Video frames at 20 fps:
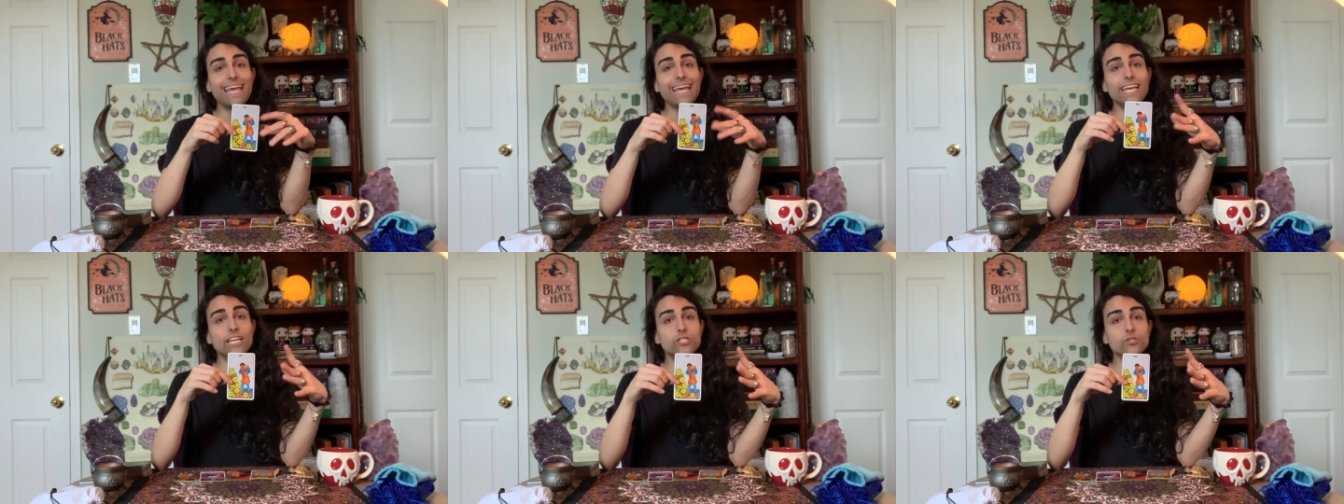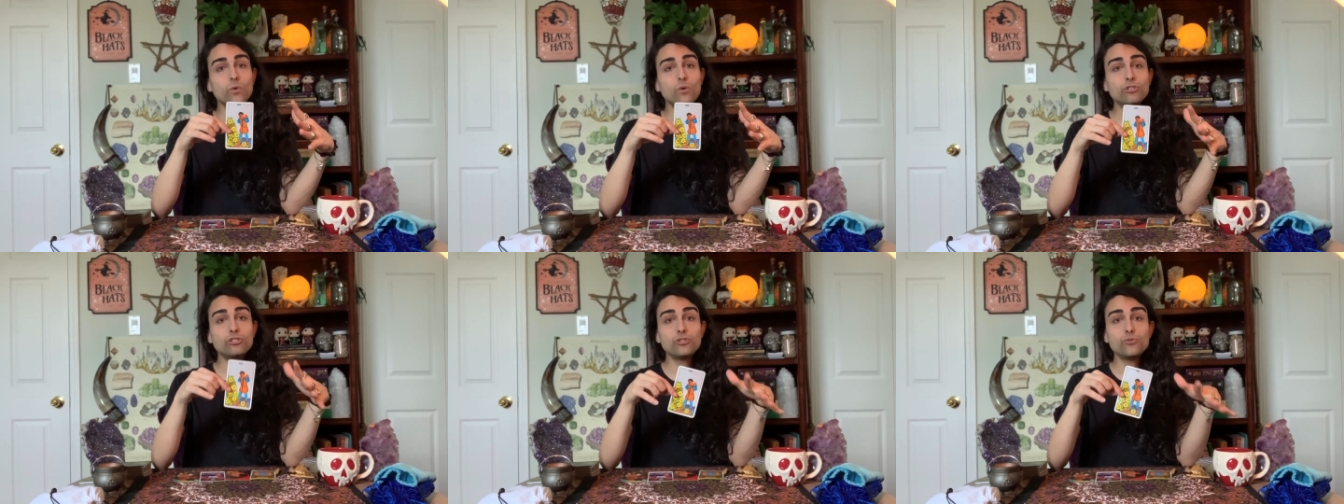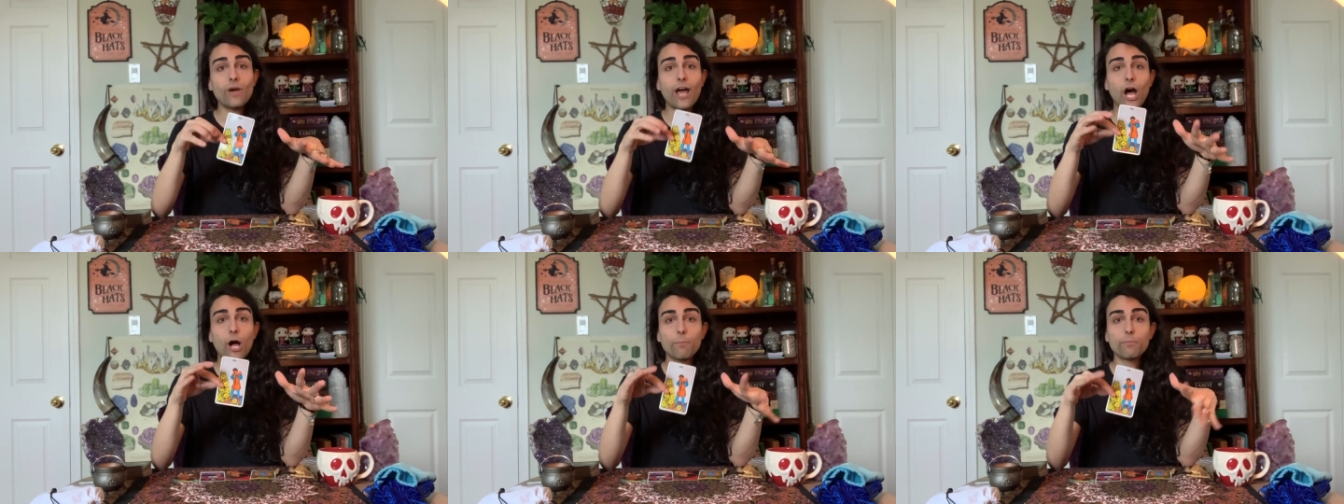it's going
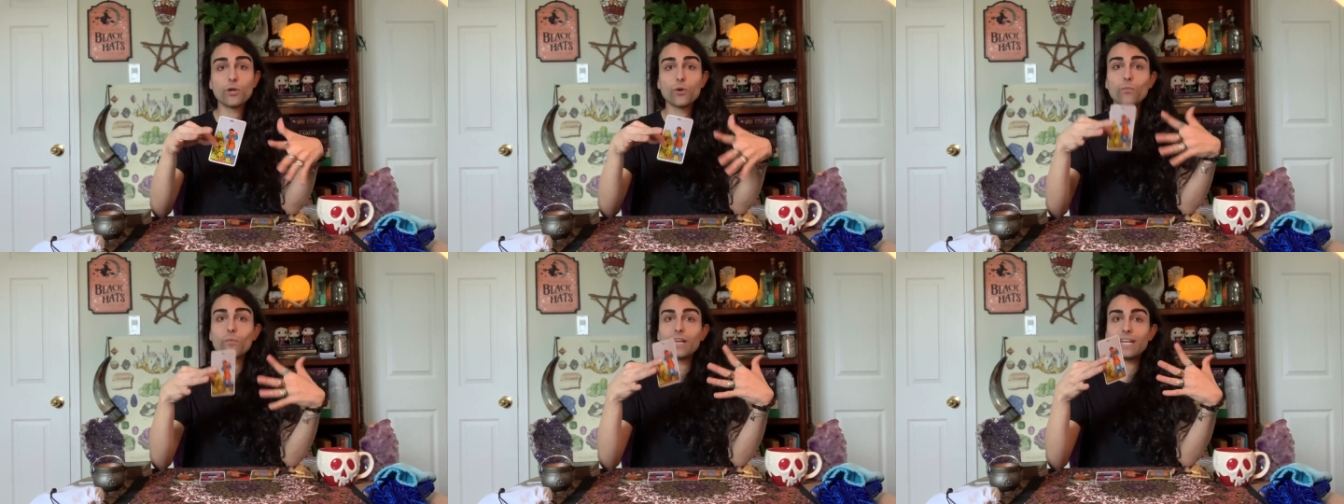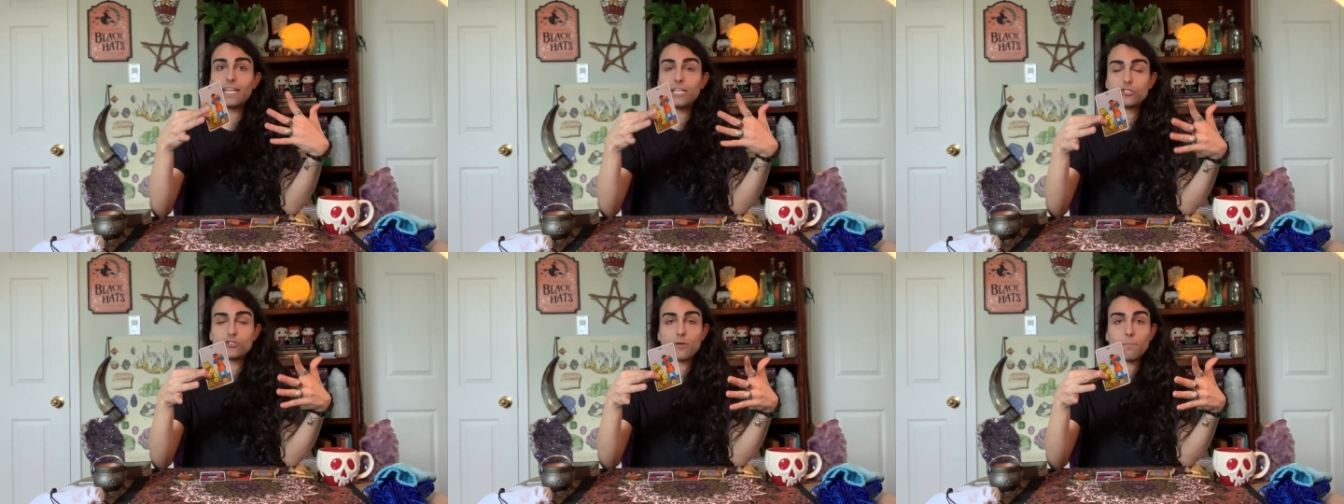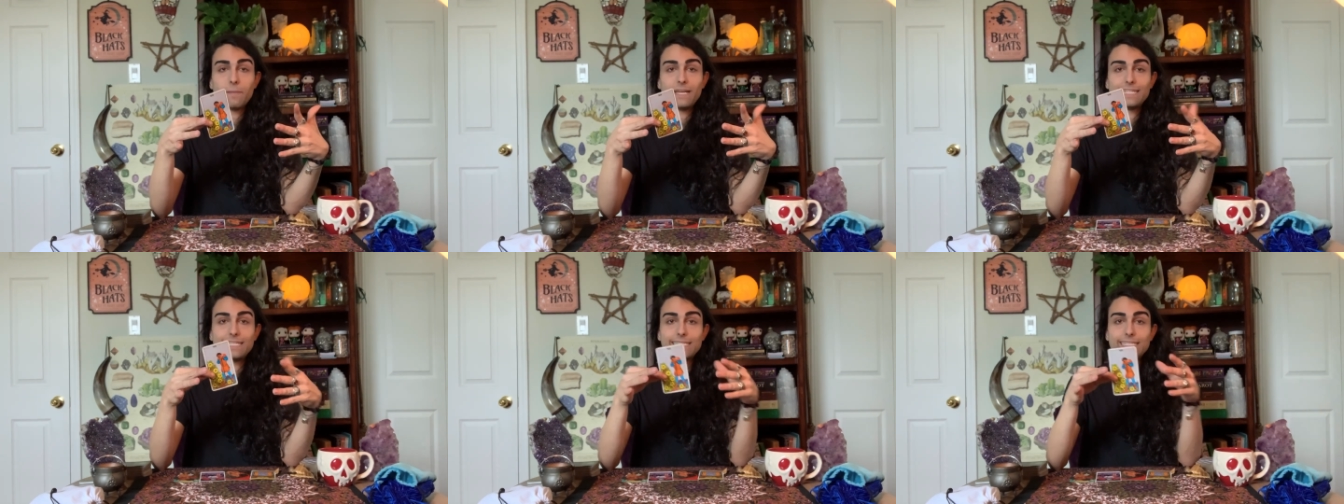to help your reading
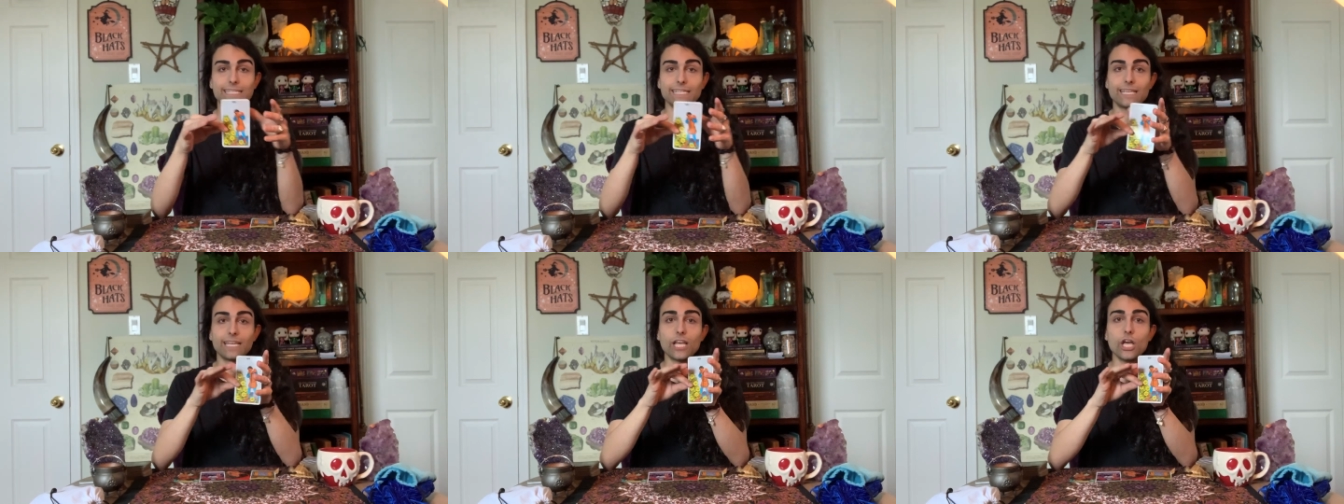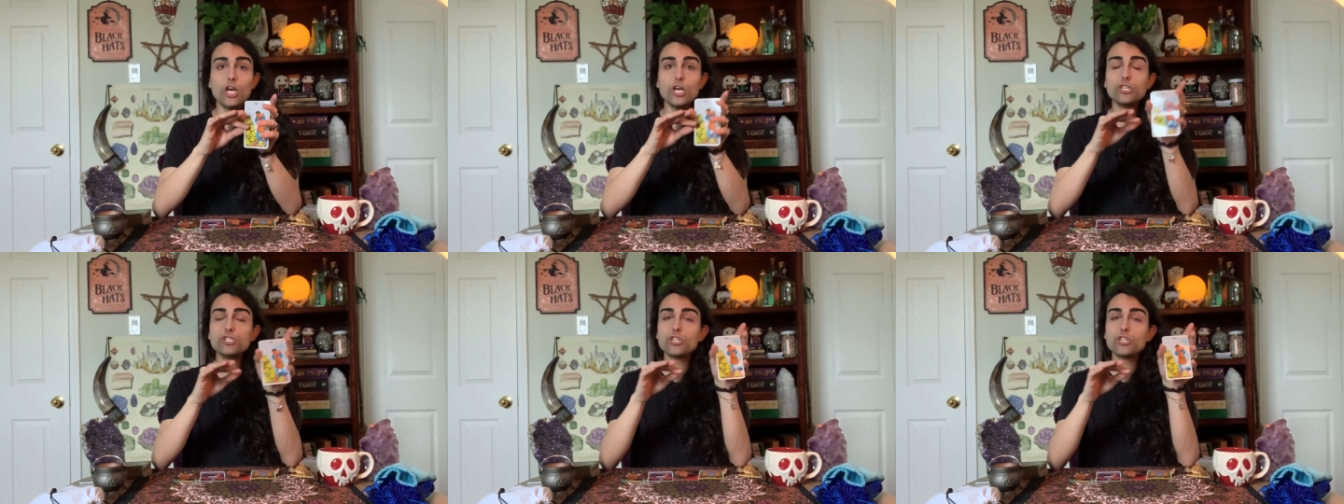tremendously.